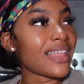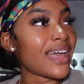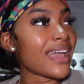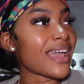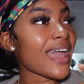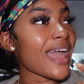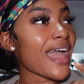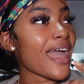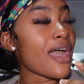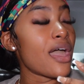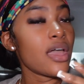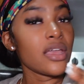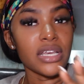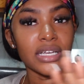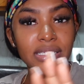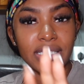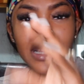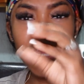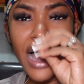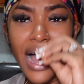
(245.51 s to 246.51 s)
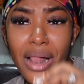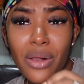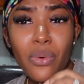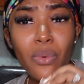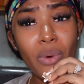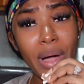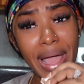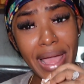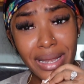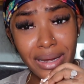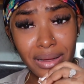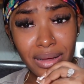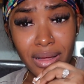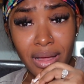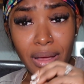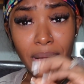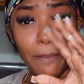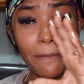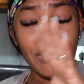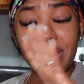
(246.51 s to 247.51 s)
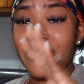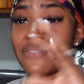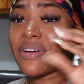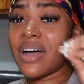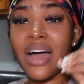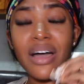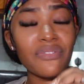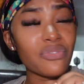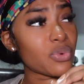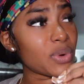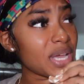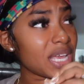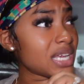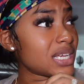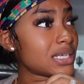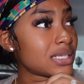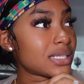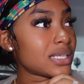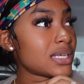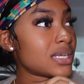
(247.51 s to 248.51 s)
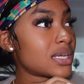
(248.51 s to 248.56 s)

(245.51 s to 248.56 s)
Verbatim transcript: like, eh, you see, I when whenever I have wigs.